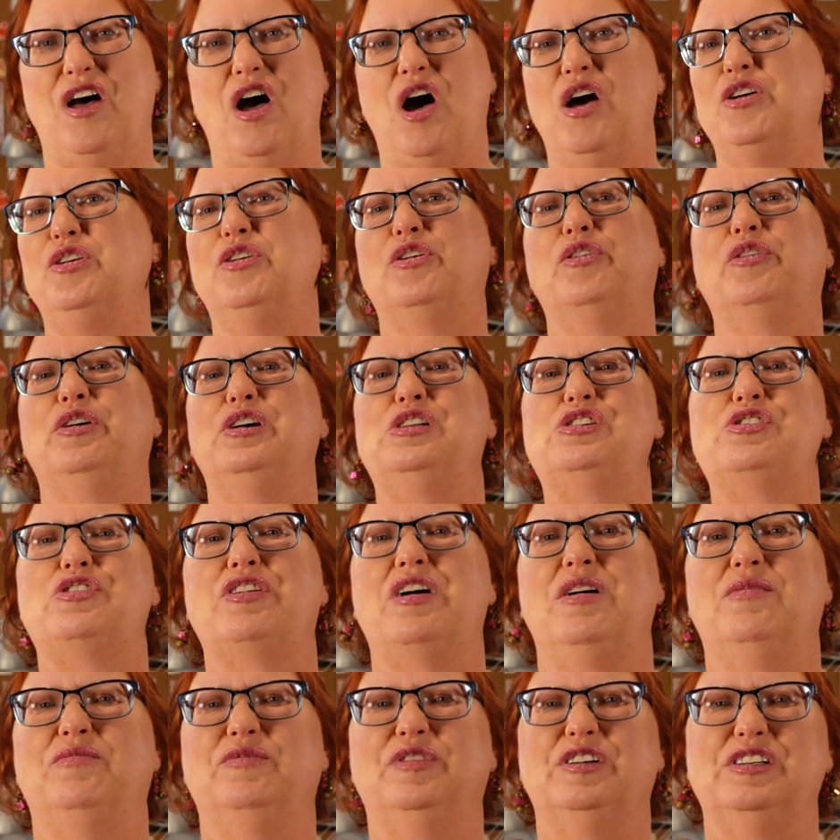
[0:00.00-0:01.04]
all your creature
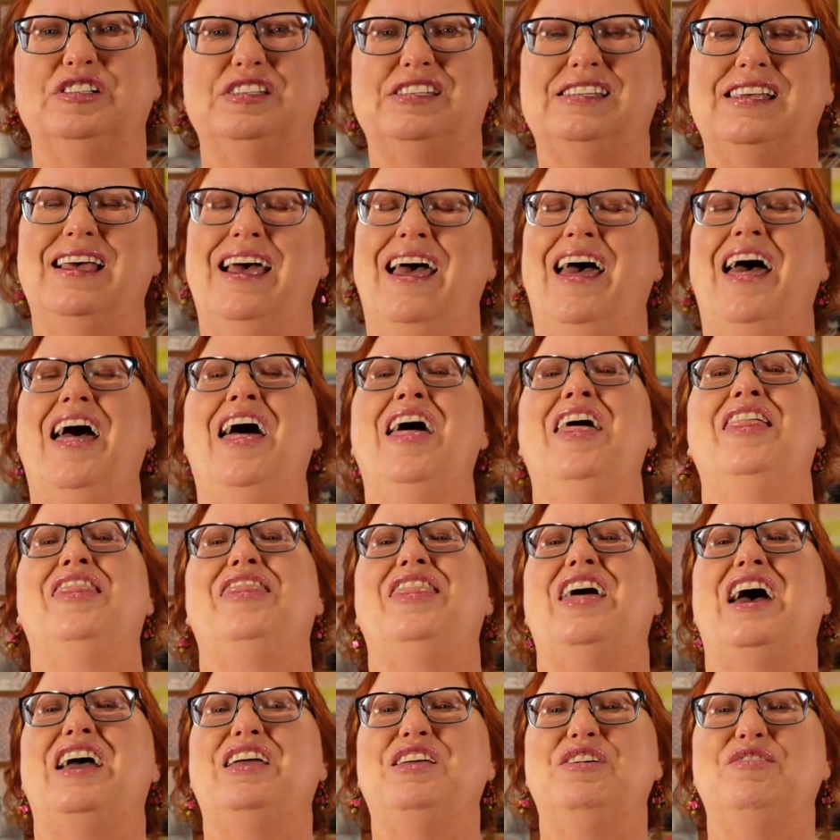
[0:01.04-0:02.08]
comforts
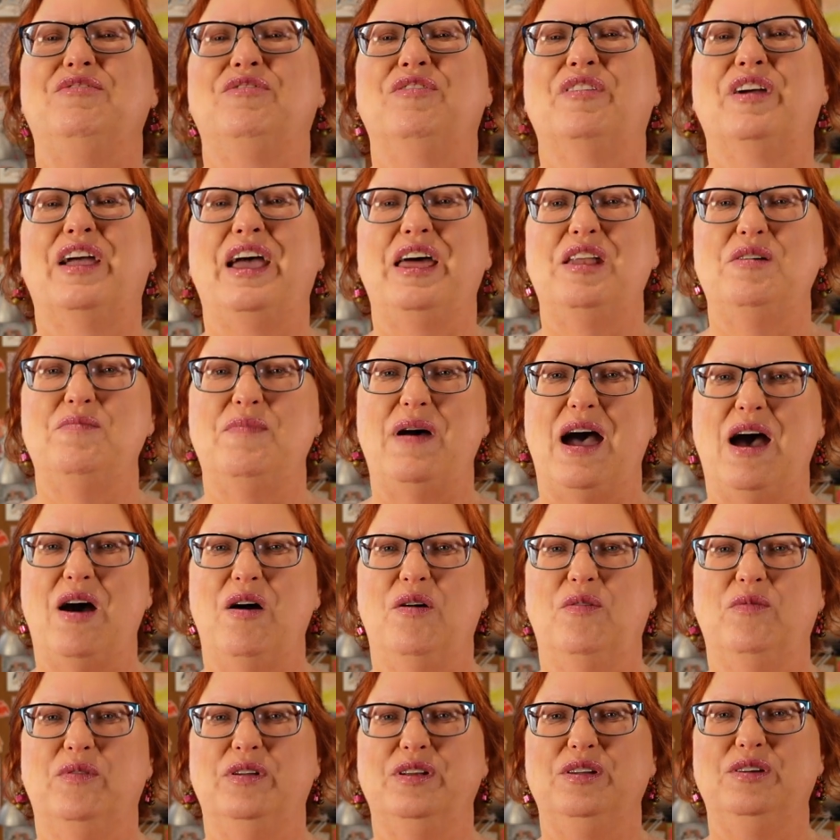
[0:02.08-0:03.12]
that you forget
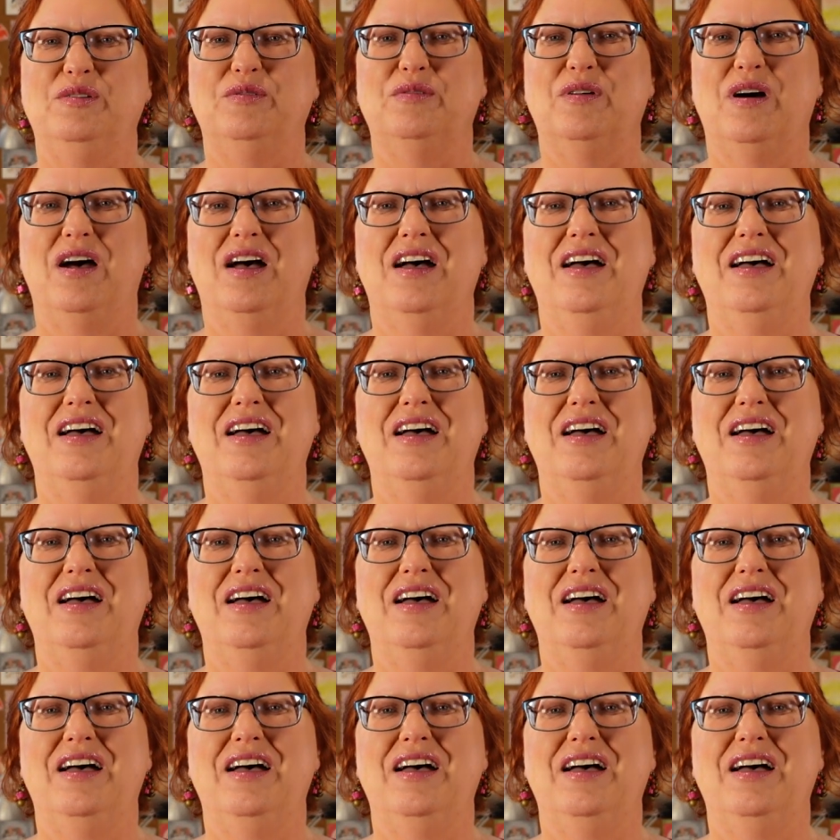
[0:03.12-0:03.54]
about when you